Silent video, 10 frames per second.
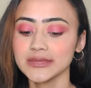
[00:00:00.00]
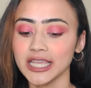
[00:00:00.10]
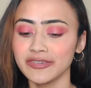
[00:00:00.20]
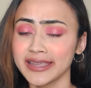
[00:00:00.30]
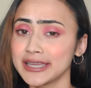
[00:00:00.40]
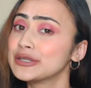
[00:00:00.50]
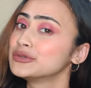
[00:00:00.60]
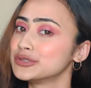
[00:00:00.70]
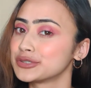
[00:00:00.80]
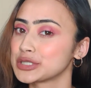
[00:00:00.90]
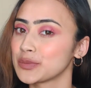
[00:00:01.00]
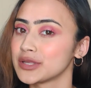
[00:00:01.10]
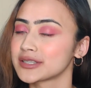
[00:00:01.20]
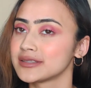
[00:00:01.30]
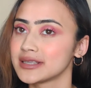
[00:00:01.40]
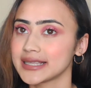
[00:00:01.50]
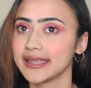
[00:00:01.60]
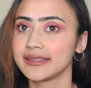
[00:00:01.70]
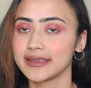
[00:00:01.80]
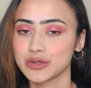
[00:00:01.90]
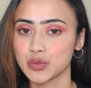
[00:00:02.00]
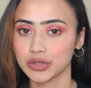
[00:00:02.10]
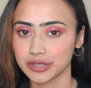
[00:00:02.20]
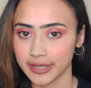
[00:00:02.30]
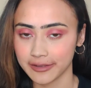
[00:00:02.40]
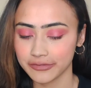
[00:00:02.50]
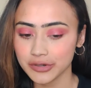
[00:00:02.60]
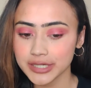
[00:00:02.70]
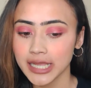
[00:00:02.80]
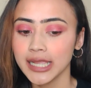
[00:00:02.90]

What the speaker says: If I get good response on this, I think it's worth the effort.